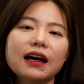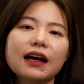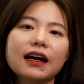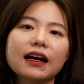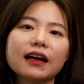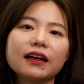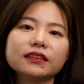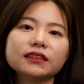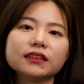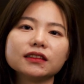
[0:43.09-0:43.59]

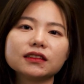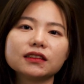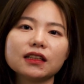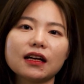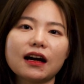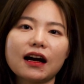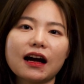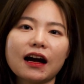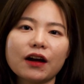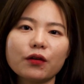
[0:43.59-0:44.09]
And
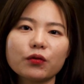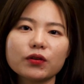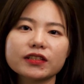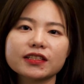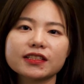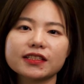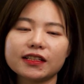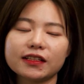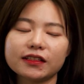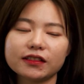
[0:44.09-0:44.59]
I
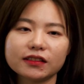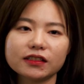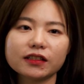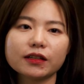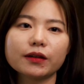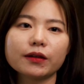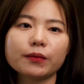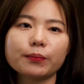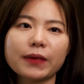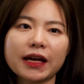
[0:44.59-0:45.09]
was in
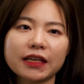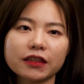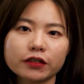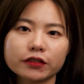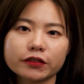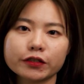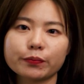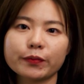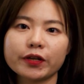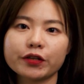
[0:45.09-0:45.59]
the
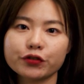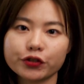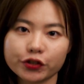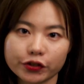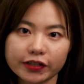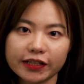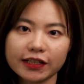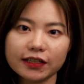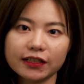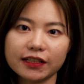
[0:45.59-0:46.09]
management
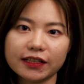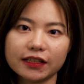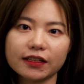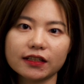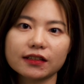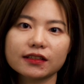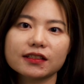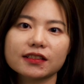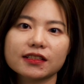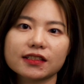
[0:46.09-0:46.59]

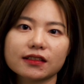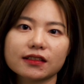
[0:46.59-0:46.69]
training